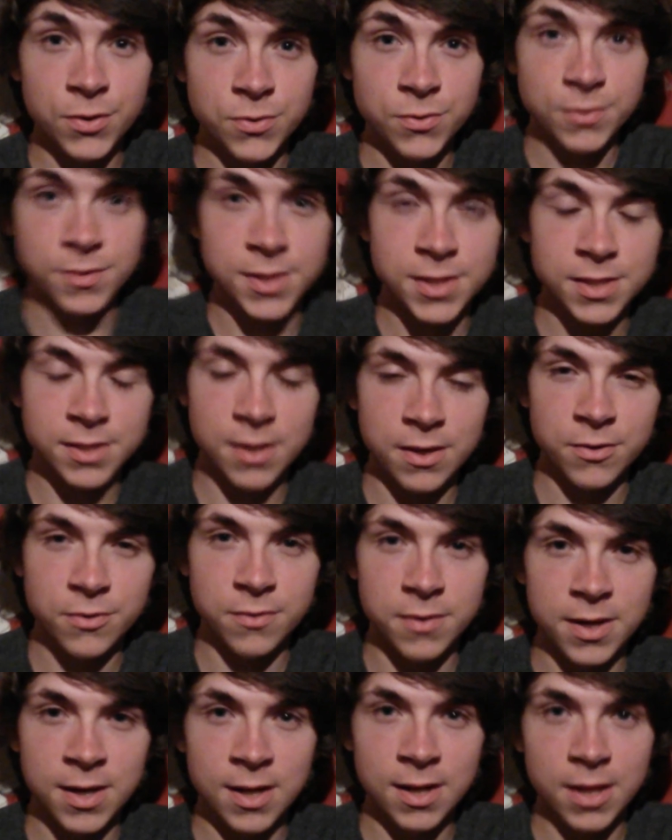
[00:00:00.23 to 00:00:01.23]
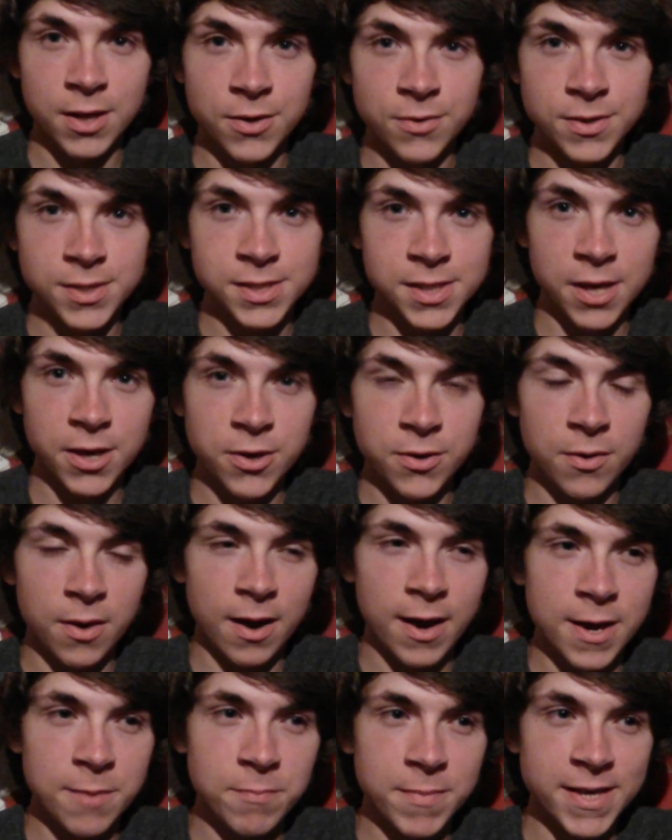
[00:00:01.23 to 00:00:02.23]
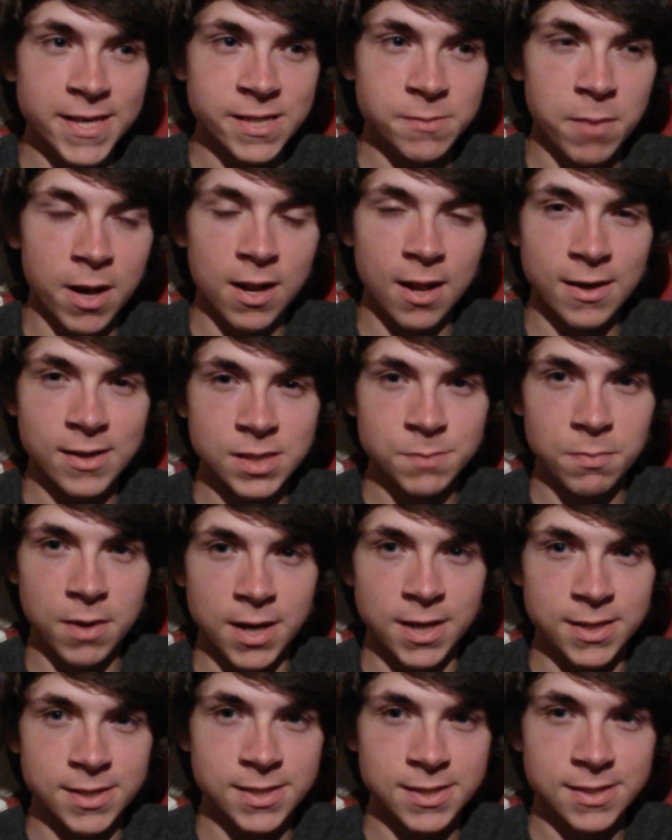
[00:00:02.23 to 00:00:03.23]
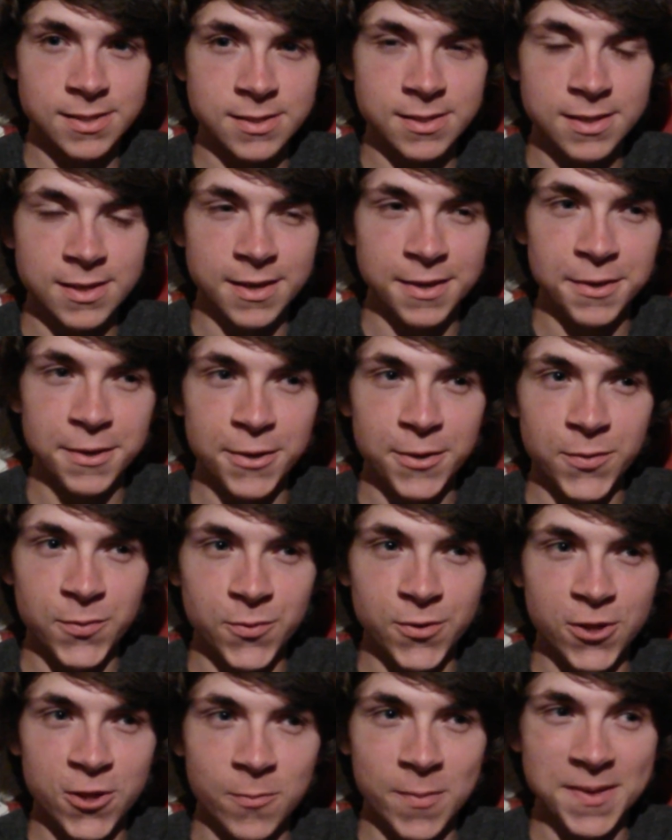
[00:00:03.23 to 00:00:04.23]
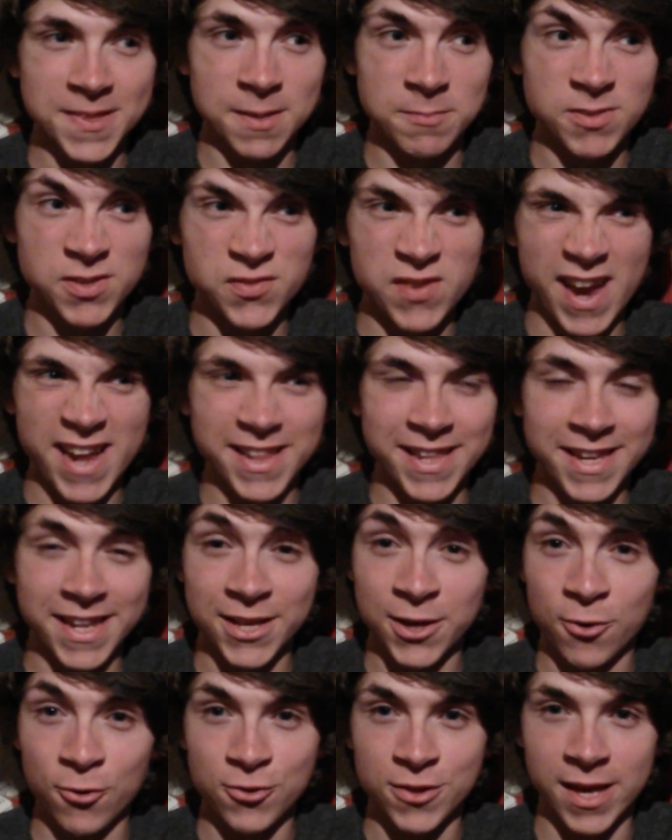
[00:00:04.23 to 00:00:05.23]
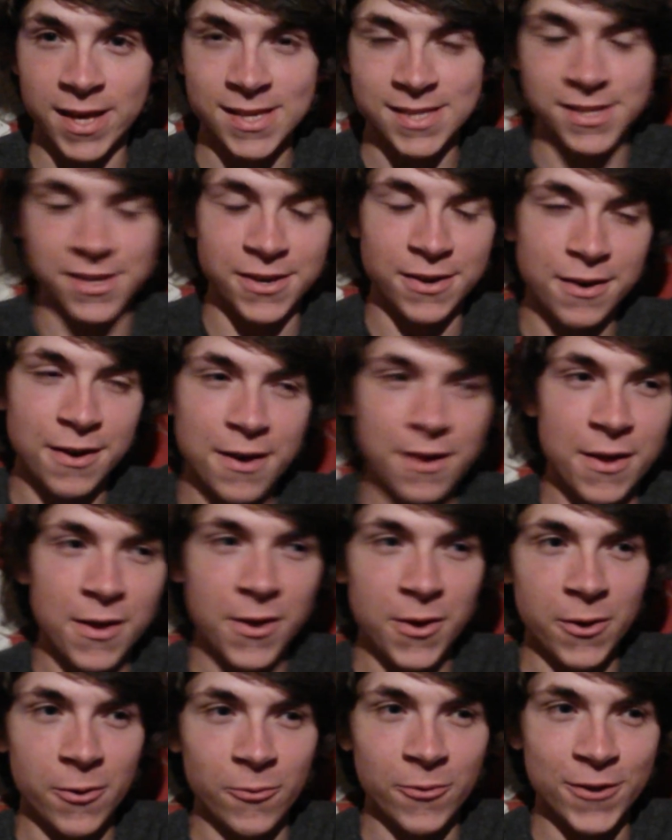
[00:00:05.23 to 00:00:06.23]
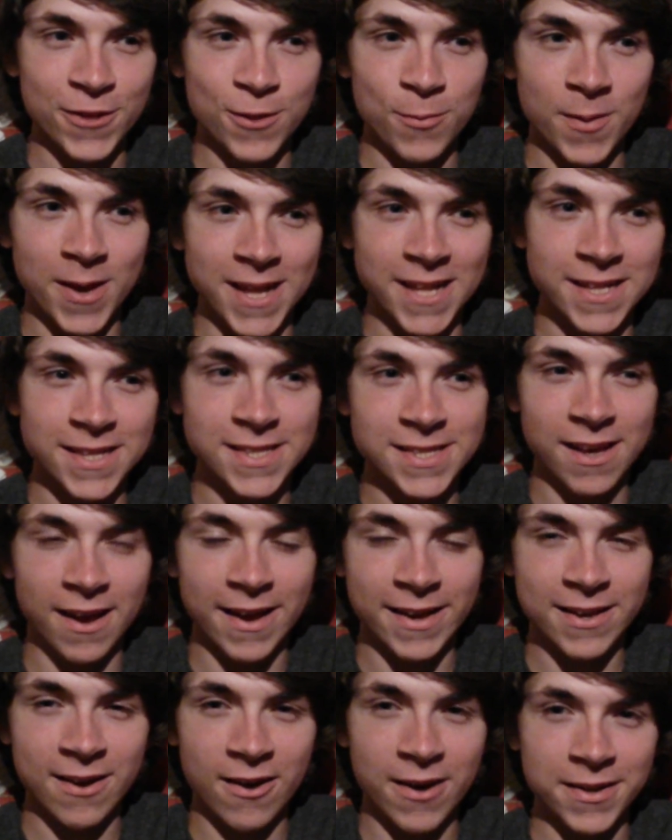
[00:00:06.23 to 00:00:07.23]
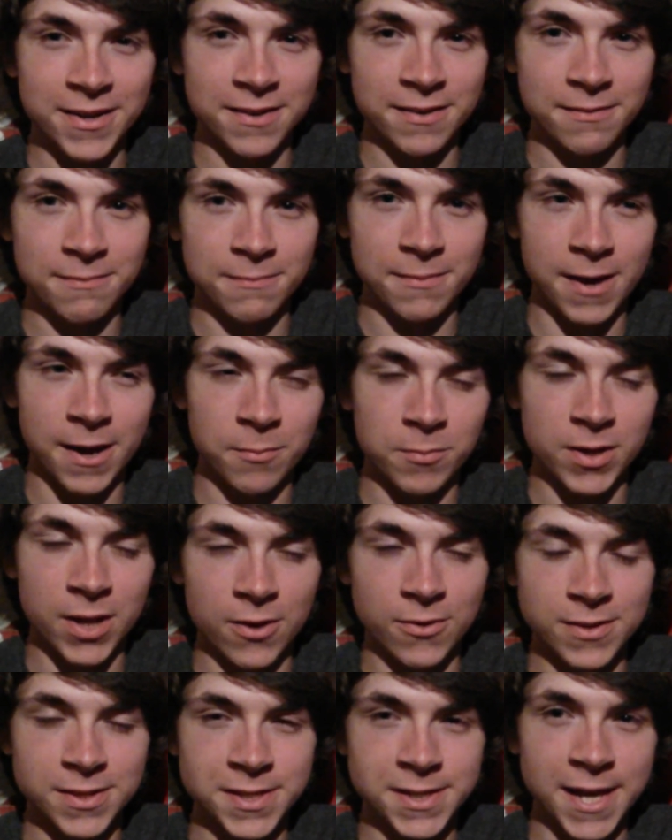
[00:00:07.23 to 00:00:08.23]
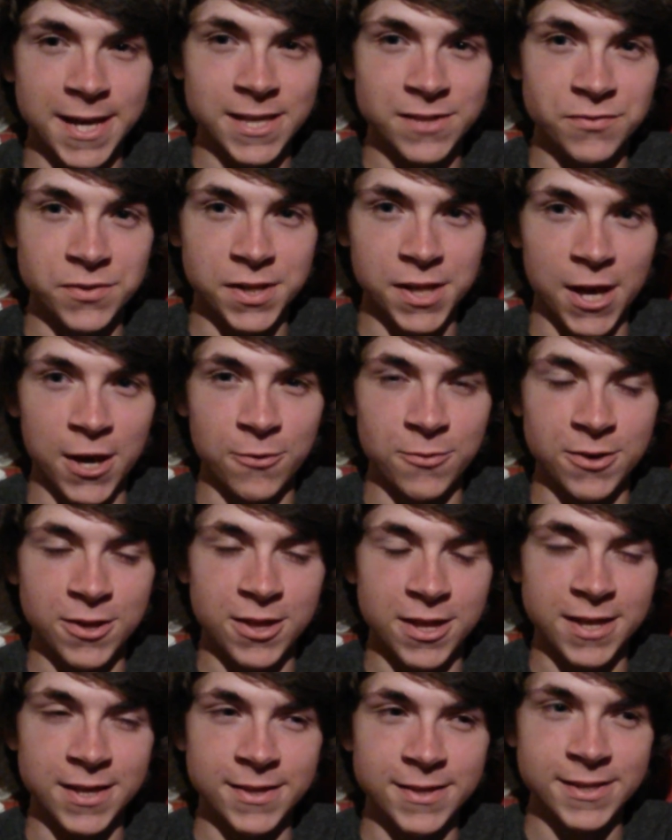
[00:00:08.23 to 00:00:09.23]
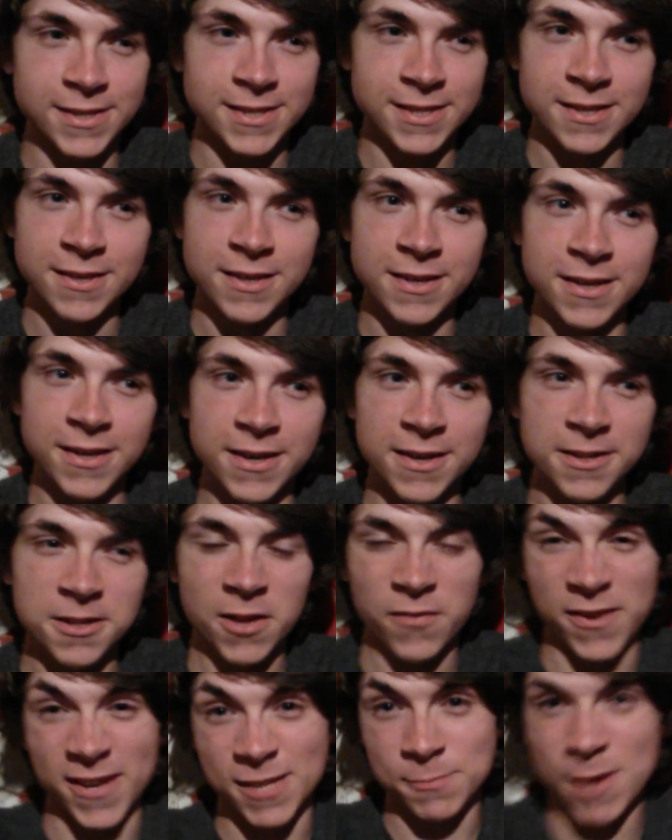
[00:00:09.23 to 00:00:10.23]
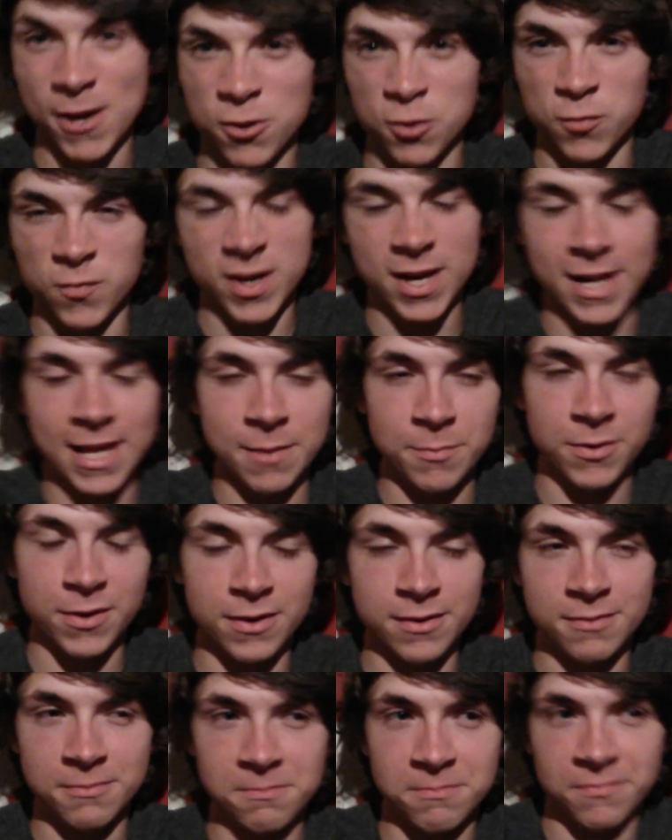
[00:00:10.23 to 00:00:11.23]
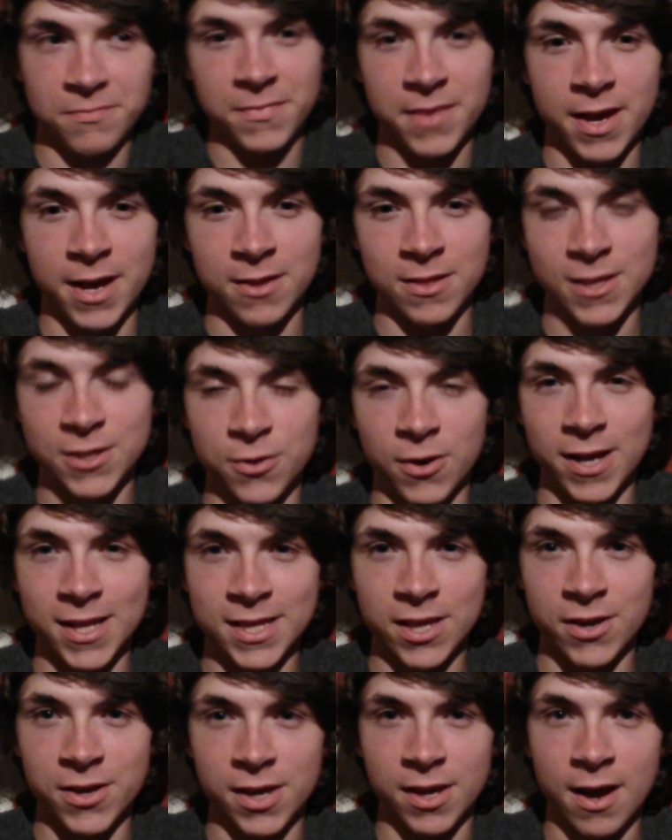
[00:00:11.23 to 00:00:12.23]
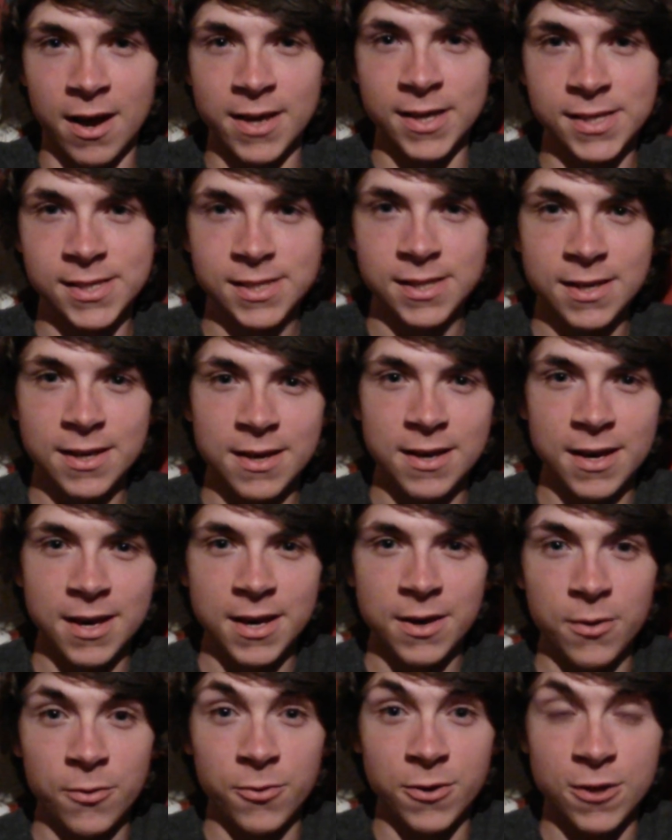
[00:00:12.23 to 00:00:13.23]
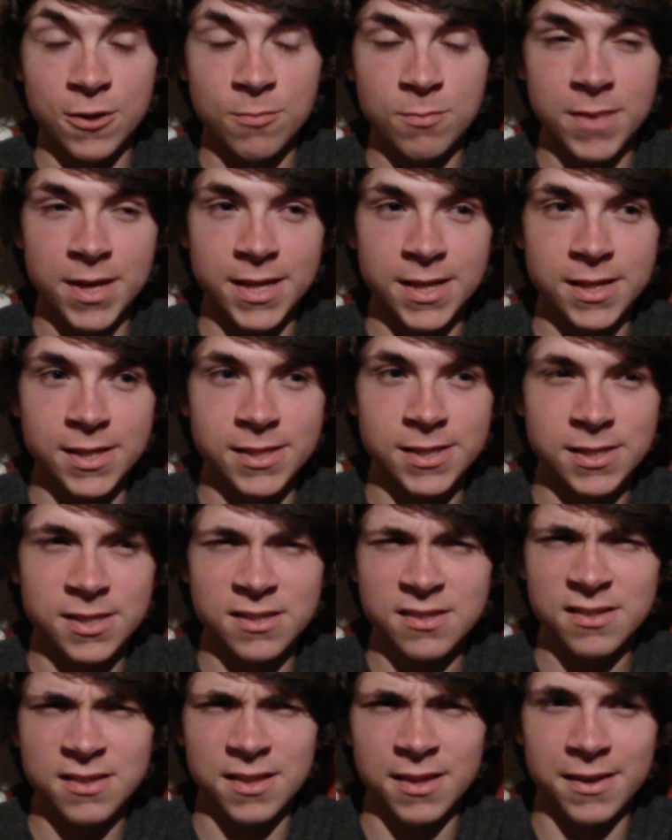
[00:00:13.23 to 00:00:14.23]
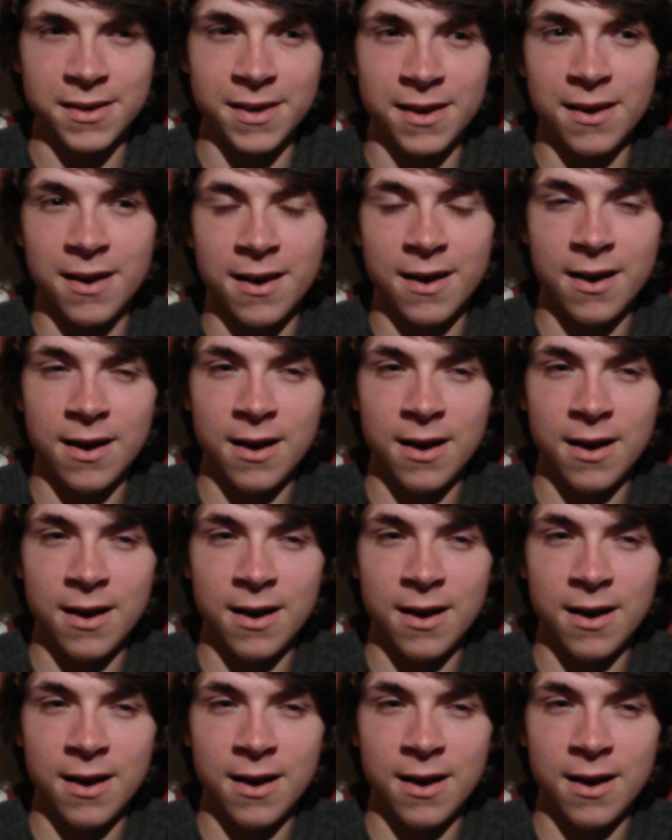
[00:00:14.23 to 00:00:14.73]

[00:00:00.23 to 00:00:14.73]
Oh, hello. So I missed my last bus, which means I'm stranded in Colchester, which means I can't upload today's video, which is nothing special really, but I just thought I'd tell you guys, which means that